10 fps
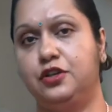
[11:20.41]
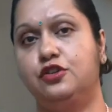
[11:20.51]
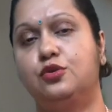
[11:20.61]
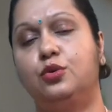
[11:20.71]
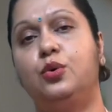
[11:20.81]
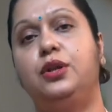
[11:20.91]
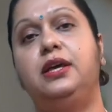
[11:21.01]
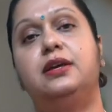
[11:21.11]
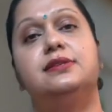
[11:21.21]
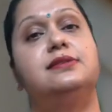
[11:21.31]
So
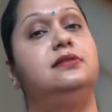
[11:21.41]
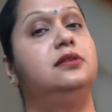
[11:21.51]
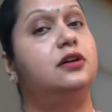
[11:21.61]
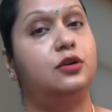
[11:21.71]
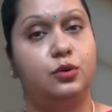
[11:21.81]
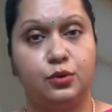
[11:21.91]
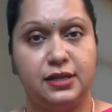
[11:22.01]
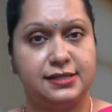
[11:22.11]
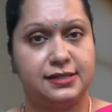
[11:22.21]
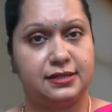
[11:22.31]
Dhoni is the
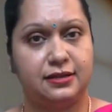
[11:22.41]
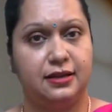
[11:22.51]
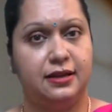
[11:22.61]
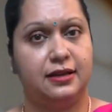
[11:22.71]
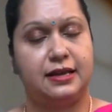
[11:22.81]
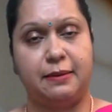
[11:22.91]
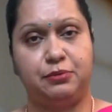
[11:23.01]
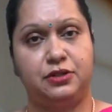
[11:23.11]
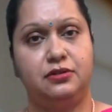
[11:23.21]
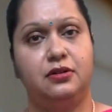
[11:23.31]
coolest
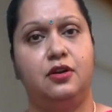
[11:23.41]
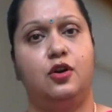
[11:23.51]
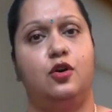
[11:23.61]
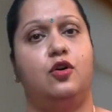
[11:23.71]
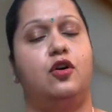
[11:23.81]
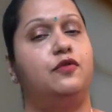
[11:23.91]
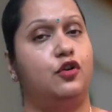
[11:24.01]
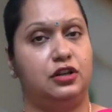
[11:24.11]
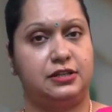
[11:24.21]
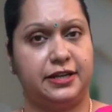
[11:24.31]
captain of
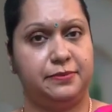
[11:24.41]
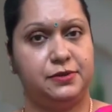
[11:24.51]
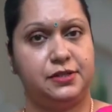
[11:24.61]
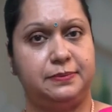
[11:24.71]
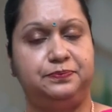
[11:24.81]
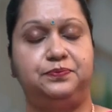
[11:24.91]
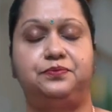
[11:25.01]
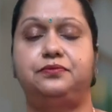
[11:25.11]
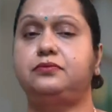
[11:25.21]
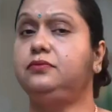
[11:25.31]
all times,
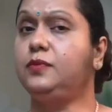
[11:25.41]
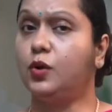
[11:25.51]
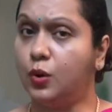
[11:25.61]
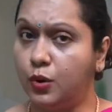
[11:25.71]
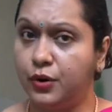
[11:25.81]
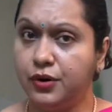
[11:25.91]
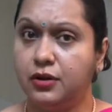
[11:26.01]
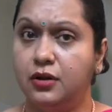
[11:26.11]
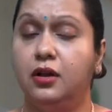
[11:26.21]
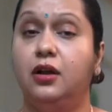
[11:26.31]
or
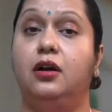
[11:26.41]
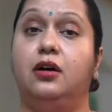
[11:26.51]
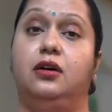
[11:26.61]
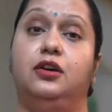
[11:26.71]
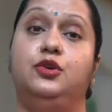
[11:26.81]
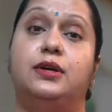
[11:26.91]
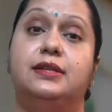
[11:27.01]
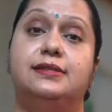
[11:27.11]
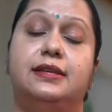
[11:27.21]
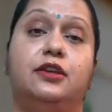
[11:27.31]
you
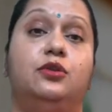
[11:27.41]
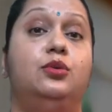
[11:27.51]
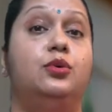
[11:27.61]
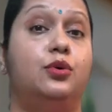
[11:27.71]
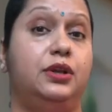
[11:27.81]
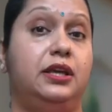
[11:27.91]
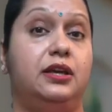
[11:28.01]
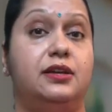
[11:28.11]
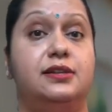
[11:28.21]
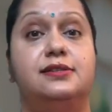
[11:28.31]
can say Dhoni
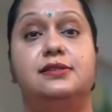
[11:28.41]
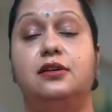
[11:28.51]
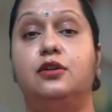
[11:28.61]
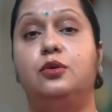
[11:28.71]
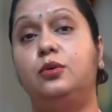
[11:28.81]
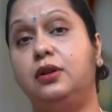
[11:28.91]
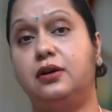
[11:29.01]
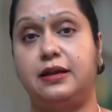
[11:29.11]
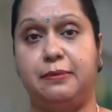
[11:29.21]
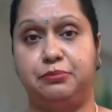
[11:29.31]
is a cooler
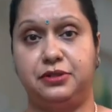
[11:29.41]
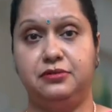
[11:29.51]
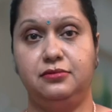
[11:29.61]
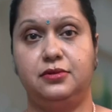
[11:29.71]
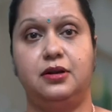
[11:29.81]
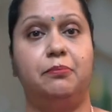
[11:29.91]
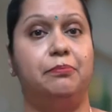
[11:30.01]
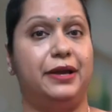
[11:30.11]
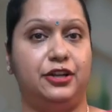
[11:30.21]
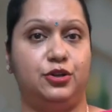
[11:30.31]
captain
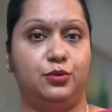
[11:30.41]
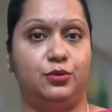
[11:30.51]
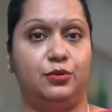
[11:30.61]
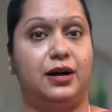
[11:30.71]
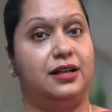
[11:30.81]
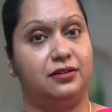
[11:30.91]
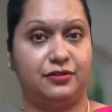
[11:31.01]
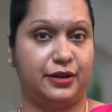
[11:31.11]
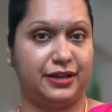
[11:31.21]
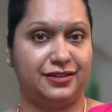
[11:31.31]
compared to other
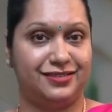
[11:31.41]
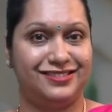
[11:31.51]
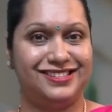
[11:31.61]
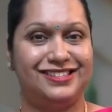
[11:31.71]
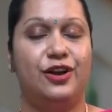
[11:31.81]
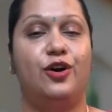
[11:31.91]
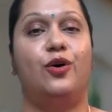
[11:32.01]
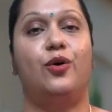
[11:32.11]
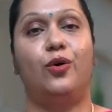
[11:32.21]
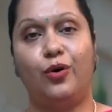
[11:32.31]
cricketers,
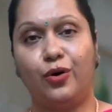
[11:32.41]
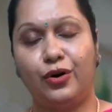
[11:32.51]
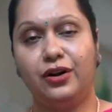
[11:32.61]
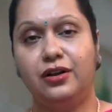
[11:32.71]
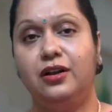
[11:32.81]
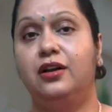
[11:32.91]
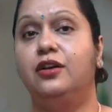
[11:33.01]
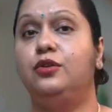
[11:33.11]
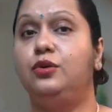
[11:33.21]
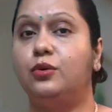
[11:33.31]
or
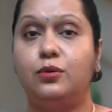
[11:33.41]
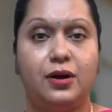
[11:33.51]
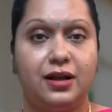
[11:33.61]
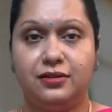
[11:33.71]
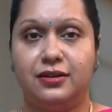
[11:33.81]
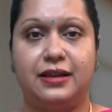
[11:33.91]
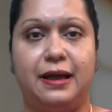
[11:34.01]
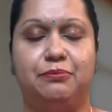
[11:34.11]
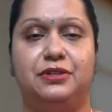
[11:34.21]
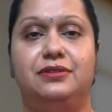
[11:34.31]
no other
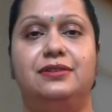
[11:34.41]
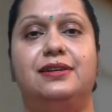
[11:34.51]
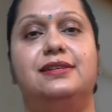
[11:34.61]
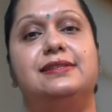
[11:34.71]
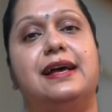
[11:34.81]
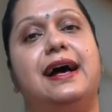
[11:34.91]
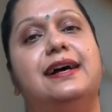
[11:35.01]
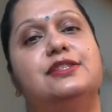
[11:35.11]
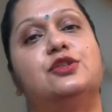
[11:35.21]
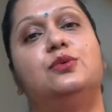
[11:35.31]
captain is
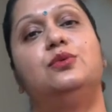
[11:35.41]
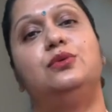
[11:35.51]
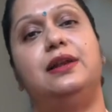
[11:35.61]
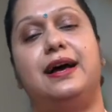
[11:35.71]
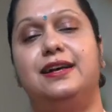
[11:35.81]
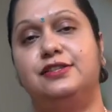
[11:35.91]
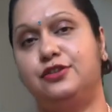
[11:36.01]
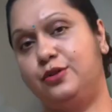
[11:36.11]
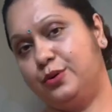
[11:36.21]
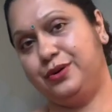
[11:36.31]
as cool as
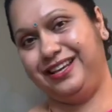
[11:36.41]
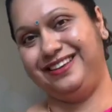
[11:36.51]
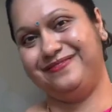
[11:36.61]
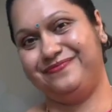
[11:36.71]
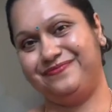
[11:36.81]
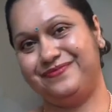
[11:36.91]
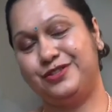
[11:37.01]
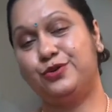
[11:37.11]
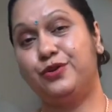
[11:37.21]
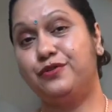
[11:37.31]
Dhoni.
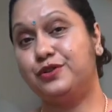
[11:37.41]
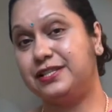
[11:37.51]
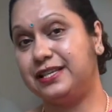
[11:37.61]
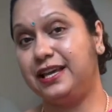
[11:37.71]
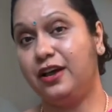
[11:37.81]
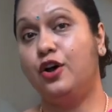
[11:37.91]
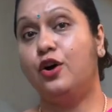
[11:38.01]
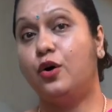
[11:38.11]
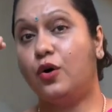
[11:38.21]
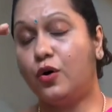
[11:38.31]
So if you see,
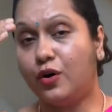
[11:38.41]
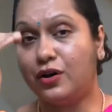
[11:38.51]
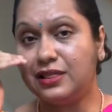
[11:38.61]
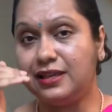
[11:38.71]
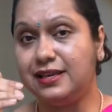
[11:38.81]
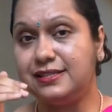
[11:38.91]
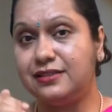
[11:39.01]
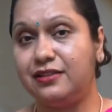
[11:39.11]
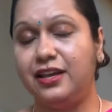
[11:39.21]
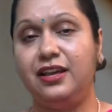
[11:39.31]
all these
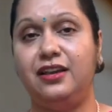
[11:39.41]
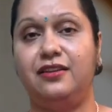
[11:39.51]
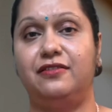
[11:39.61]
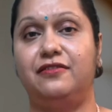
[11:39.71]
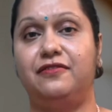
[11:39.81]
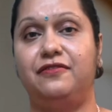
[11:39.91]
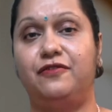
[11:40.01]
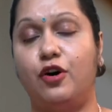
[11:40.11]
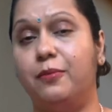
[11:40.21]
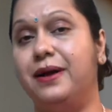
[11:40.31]
three
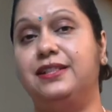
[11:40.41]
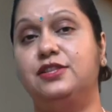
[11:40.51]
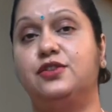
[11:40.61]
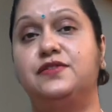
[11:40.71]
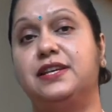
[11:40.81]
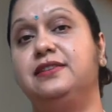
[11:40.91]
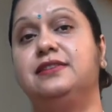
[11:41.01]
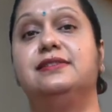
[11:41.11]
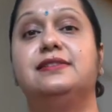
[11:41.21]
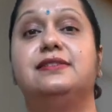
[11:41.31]
formats of
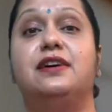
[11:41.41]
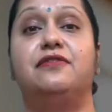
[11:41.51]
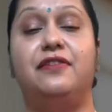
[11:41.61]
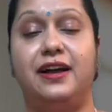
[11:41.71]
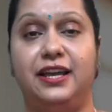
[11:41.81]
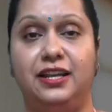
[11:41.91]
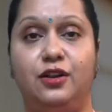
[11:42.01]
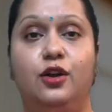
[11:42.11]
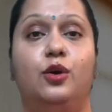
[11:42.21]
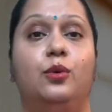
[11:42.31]
sentences are fine
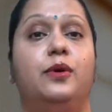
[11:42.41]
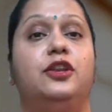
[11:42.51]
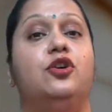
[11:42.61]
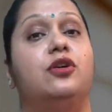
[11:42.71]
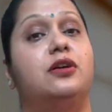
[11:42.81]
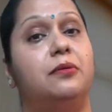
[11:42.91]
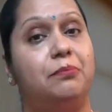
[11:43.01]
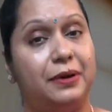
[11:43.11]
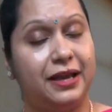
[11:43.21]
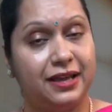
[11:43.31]
when you're
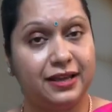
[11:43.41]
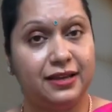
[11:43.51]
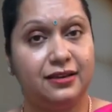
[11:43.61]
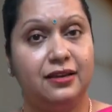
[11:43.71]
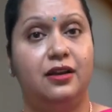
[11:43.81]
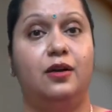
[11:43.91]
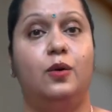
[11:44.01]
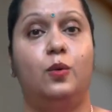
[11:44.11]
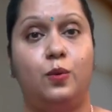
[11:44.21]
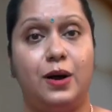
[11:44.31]
comparing
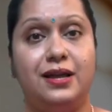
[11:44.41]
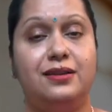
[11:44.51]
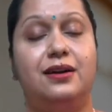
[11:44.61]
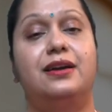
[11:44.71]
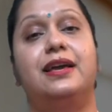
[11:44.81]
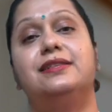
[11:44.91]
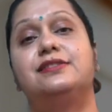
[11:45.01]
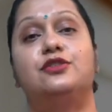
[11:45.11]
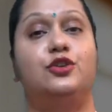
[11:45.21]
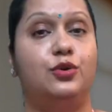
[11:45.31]
one
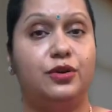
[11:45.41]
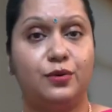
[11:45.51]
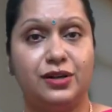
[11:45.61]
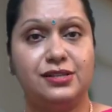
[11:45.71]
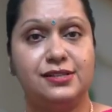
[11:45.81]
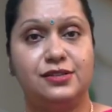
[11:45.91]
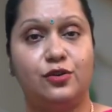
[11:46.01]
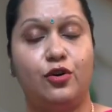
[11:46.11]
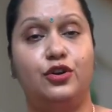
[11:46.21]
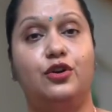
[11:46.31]
against a universe,
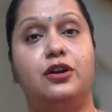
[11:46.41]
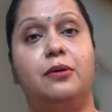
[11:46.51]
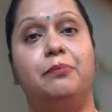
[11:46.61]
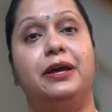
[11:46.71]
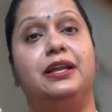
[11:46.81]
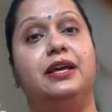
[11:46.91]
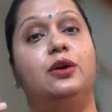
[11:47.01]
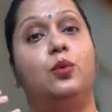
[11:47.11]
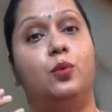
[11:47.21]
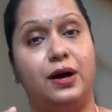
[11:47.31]
or you're
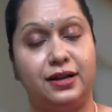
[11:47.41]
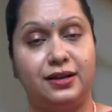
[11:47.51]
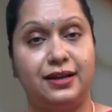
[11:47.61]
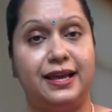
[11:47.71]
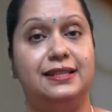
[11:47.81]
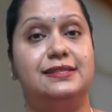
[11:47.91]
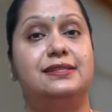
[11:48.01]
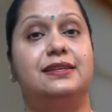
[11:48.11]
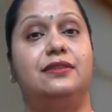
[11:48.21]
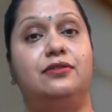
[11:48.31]
comparing one
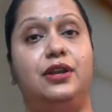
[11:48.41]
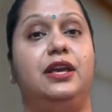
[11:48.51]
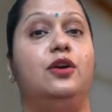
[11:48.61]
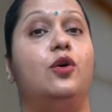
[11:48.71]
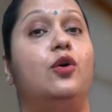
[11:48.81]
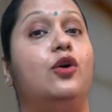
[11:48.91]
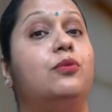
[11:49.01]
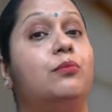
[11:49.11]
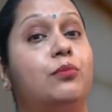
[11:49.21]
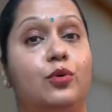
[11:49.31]
against three or
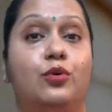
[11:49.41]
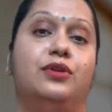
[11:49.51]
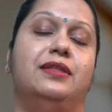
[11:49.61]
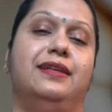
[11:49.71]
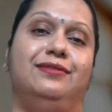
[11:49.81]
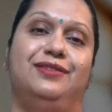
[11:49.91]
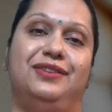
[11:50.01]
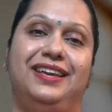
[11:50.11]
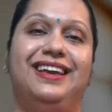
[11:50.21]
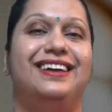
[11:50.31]
more than
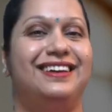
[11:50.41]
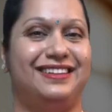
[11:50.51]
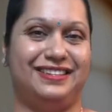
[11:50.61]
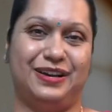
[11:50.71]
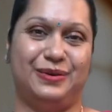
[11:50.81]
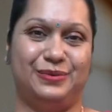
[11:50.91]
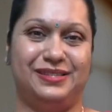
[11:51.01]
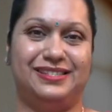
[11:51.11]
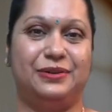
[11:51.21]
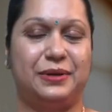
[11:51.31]
three
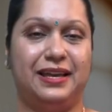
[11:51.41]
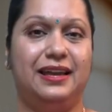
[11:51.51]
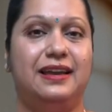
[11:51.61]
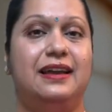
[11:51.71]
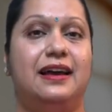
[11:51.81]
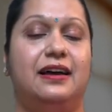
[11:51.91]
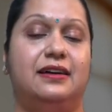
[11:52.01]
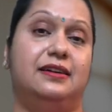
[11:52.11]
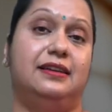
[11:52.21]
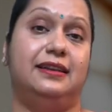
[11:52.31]
nouns. Okay,
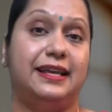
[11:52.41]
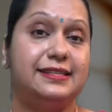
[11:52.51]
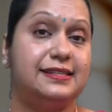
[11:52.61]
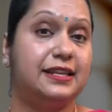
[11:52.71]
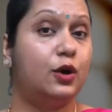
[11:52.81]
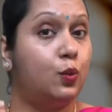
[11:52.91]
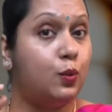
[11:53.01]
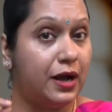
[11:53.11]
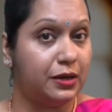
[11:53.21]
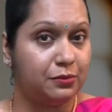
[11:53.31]
let's take
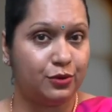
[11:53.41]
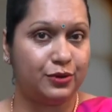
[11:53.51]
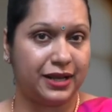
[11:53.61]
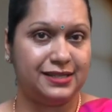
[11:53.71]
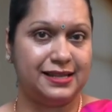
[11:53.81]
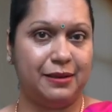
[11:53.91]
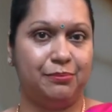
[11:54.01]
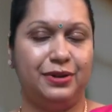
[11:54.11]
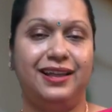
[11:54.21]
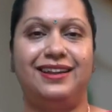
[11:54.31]
one more
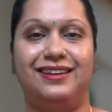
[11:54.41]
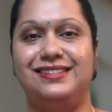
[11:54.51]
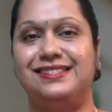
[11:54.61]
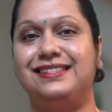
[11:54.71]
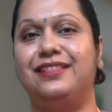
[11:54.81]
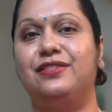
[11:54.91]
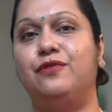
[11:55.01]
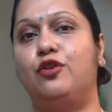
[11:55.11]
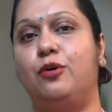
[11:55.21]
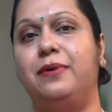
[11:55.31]
example and understand the
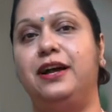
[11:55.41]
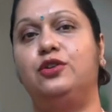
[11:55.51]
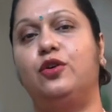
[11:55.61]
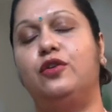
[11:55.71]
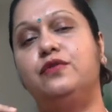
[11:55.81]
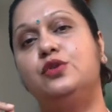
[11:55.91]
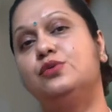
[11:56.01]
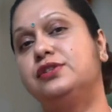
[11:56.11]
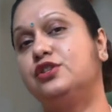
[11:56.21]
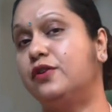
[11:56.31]
format of
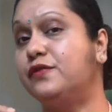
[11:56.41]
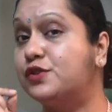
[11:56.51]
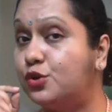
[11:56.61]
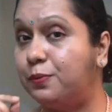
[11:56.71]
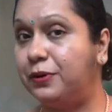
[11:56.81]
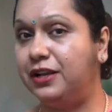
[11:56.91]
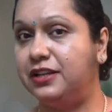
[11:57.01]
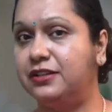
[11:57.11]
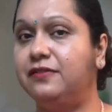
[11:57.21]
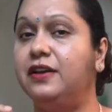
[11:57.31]
usage of
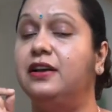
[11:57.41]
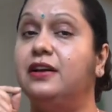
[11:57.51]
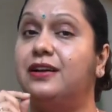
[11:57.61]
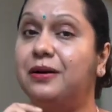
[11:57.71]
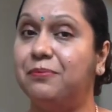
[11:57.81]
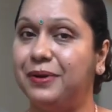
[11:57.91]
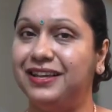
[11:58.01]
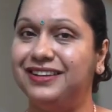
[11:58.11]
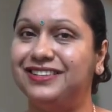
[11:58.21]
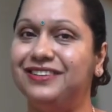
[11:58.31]
superlative,
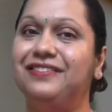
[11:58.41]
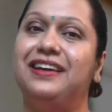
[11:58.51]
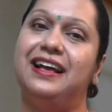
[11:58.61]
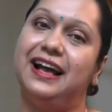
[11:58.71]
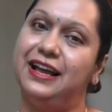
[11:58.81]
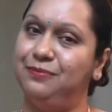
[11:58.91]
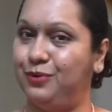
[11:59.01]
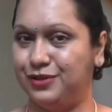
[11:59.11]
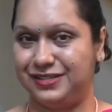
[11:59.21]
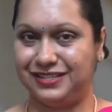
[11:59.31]
comparative, and
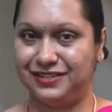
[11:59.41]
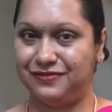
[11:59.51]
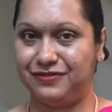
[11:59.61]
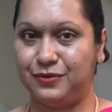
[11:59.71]
positive.